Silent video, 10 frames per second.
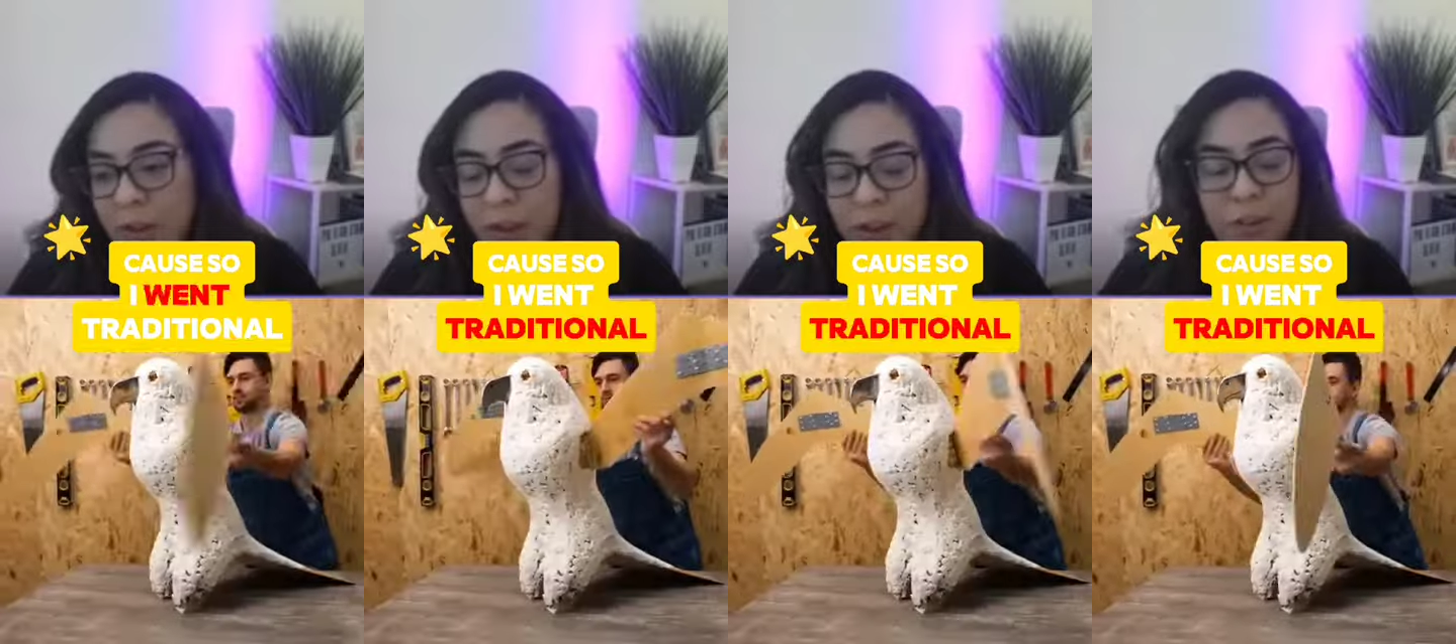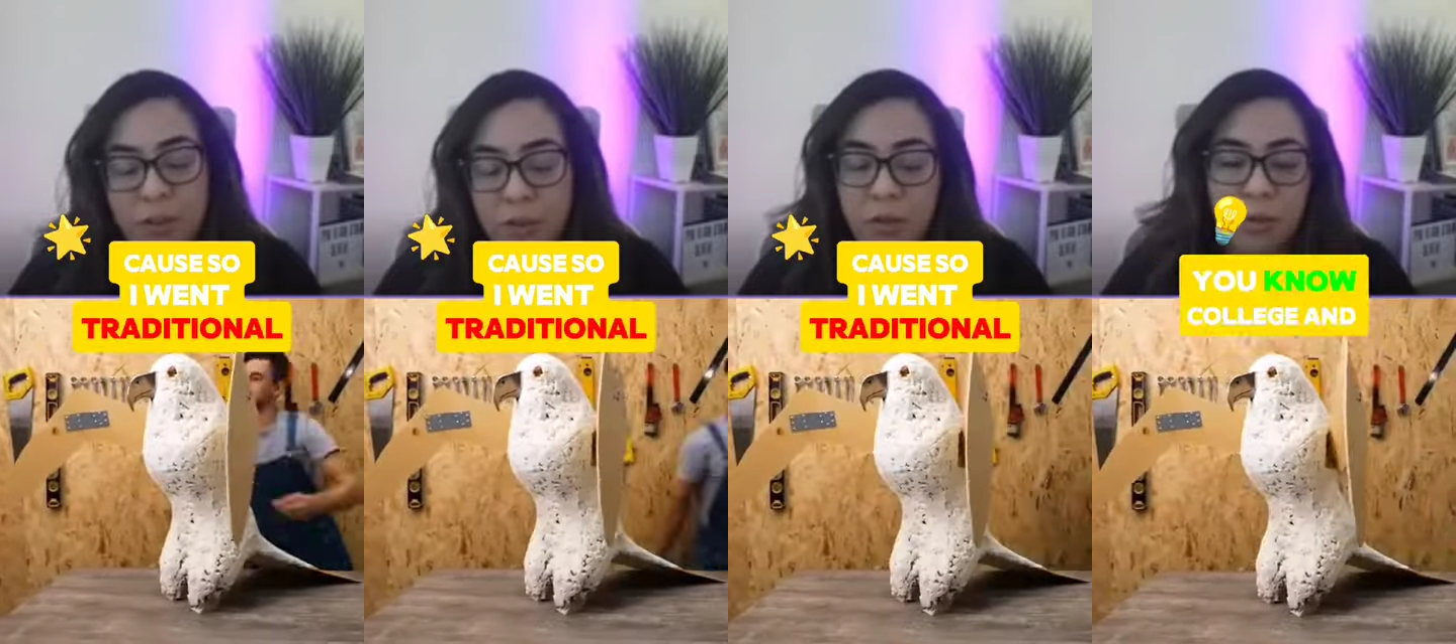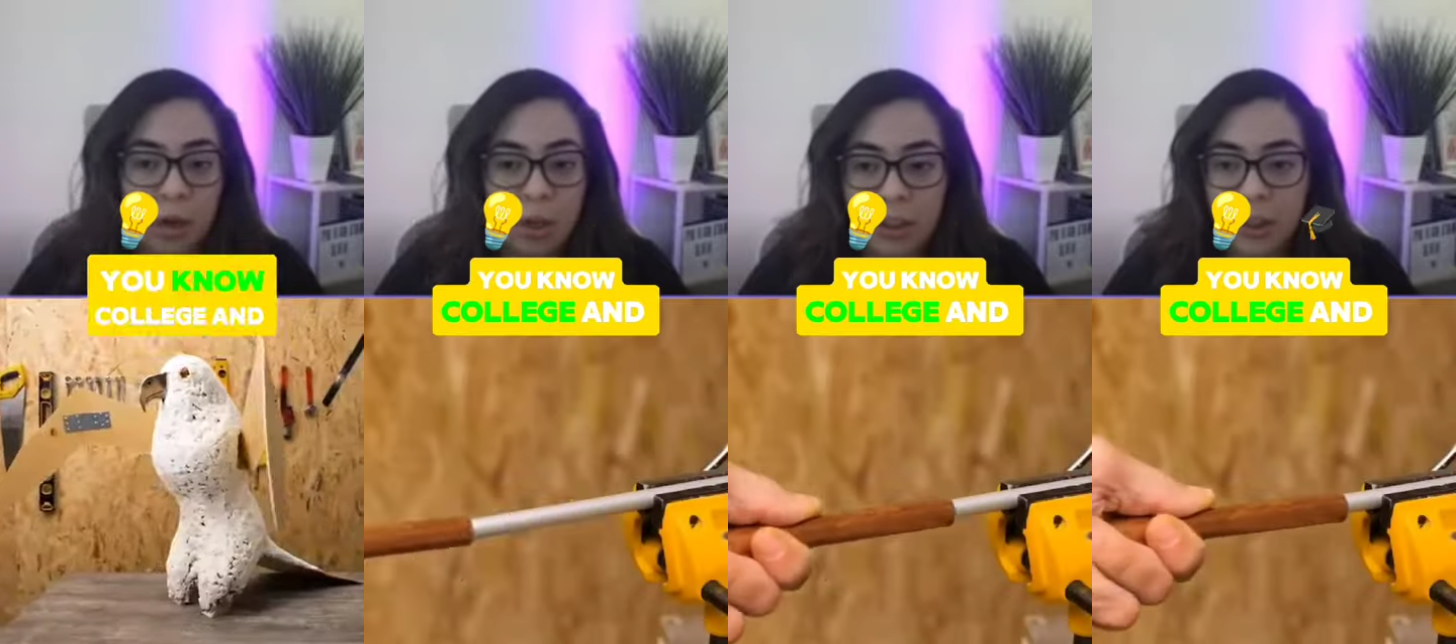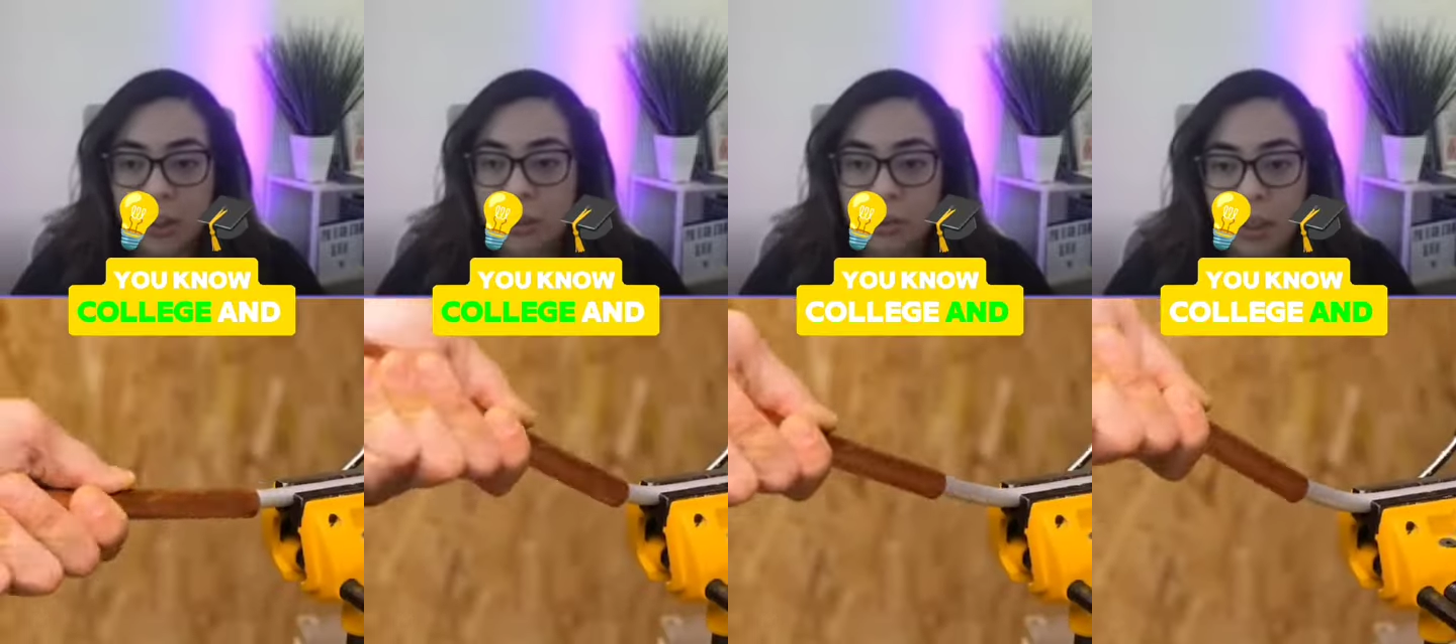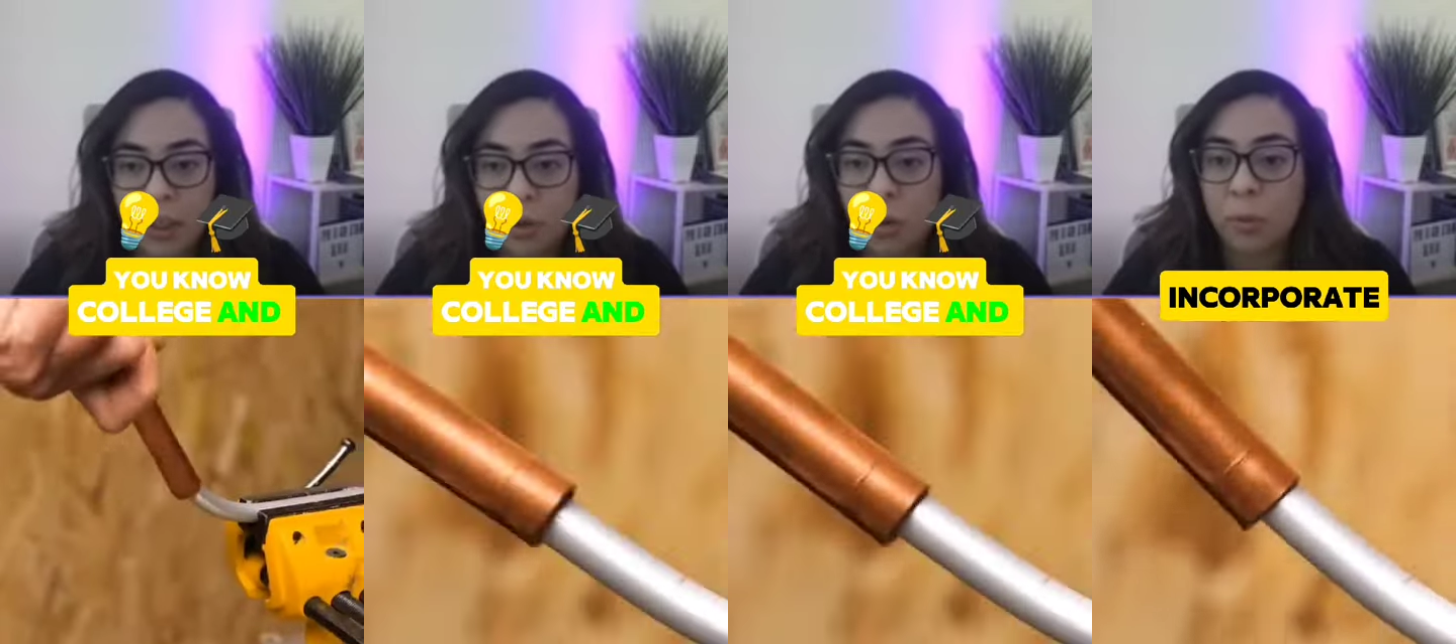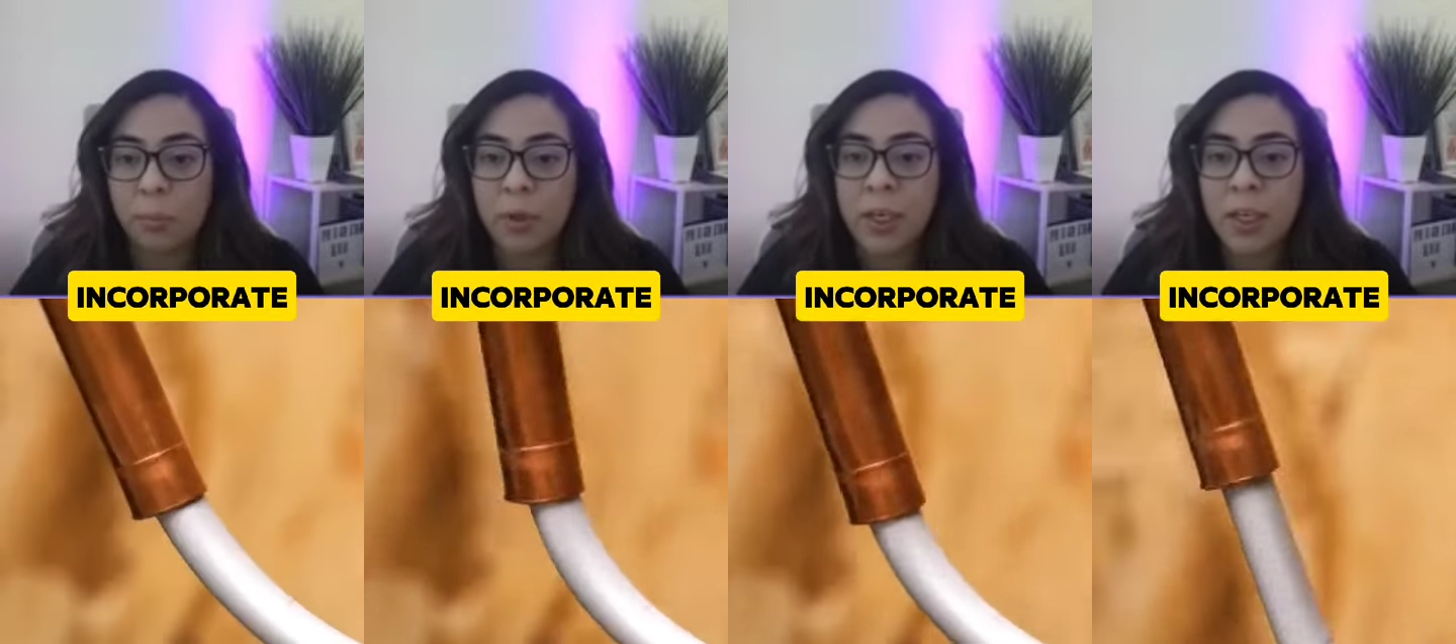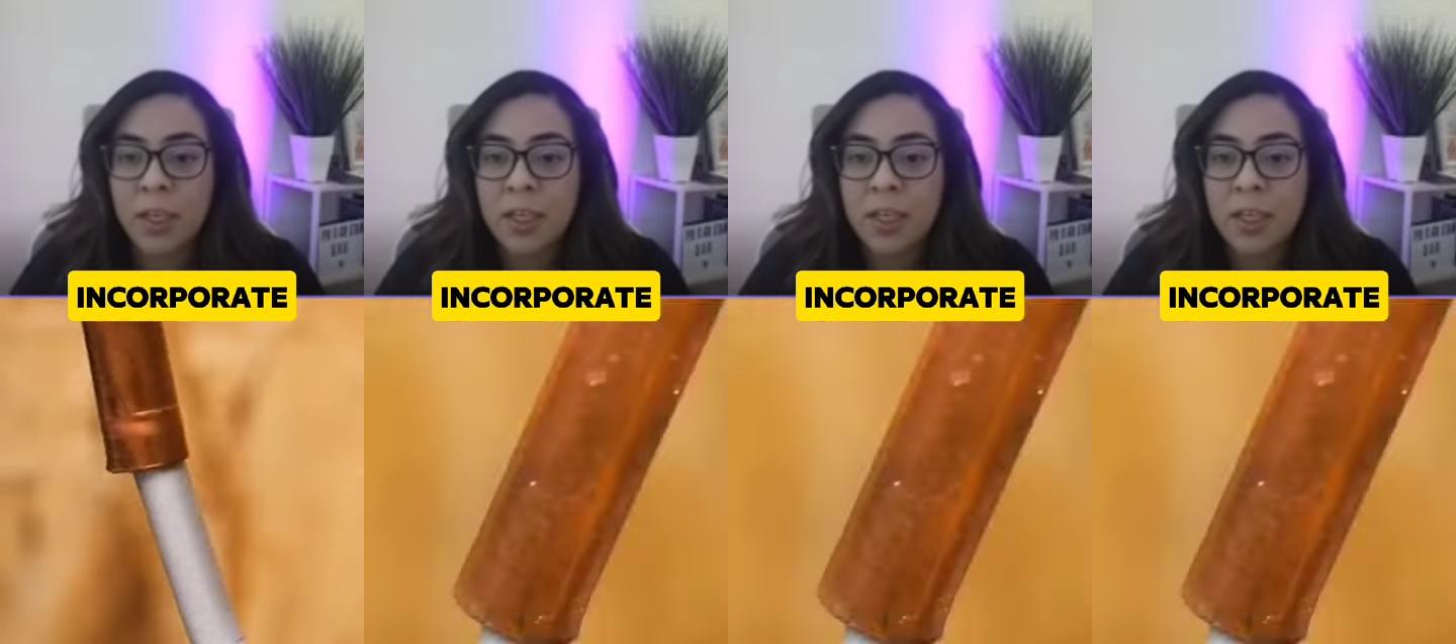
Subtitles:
traditional, college and corporate.